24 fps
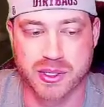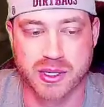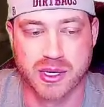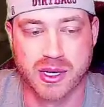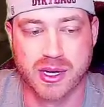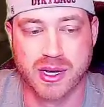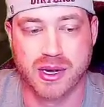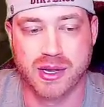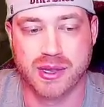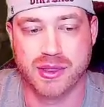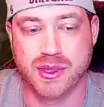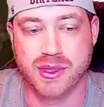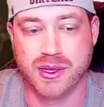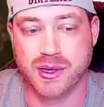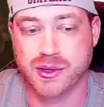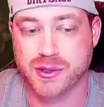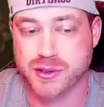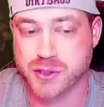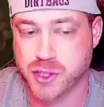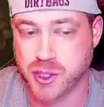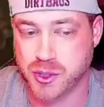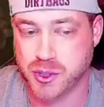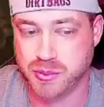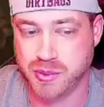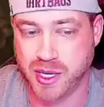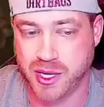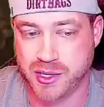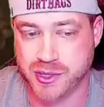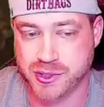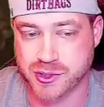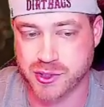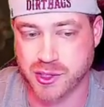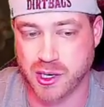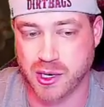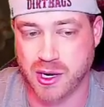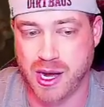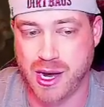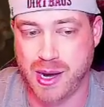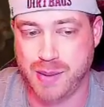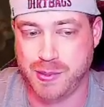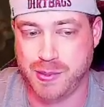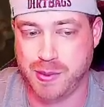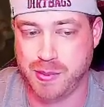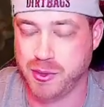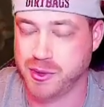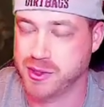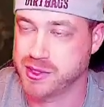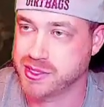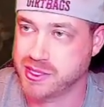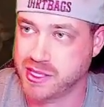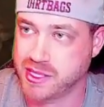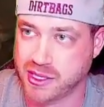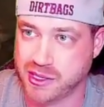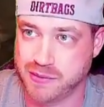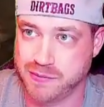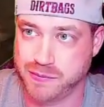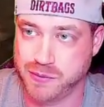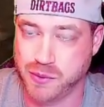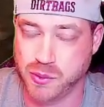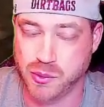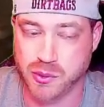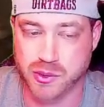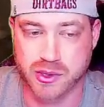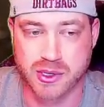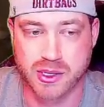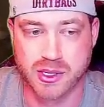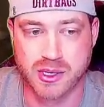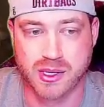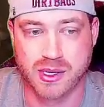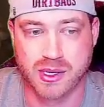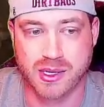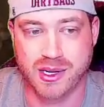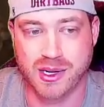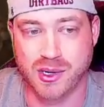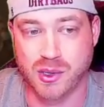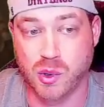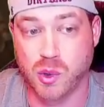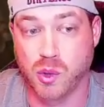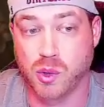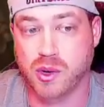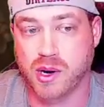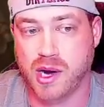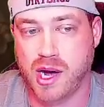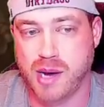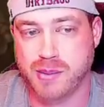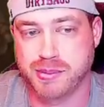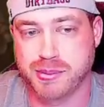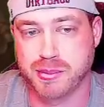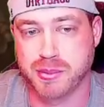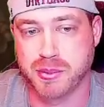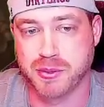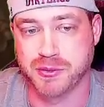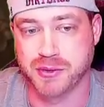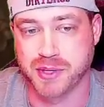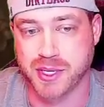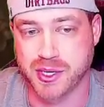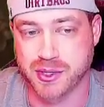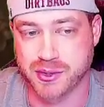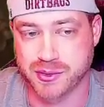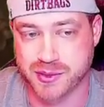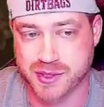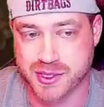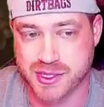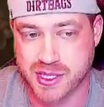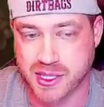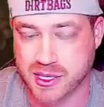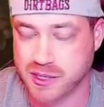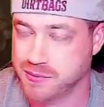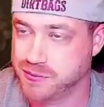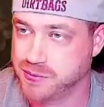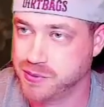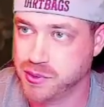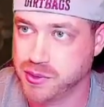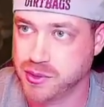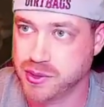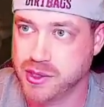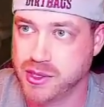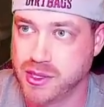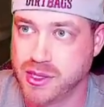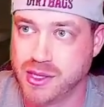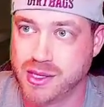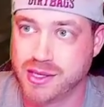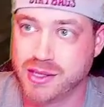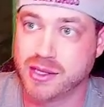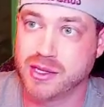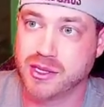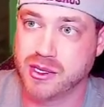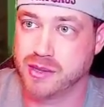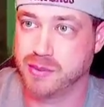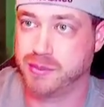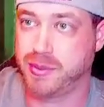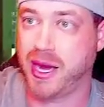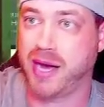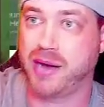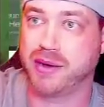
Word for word: The other Terminators are gonna hop up on the second floor uh, or hop up over here on the second floor, the Paladin